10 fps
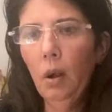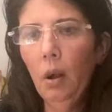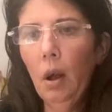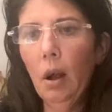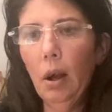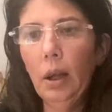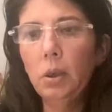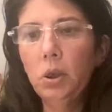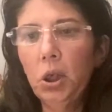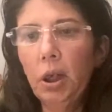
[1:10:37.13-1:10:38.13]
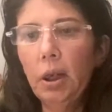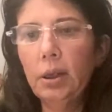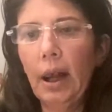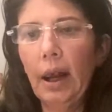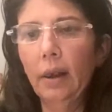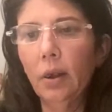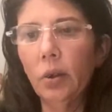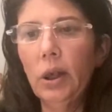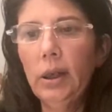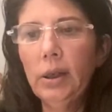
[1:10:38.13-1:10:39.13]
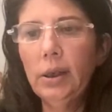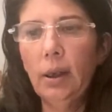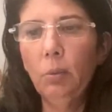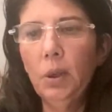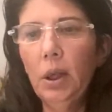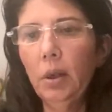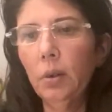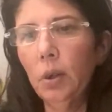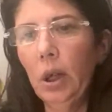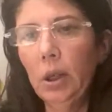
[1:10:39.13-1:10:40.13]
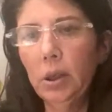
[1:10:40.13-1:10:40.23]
All right, she is at 373.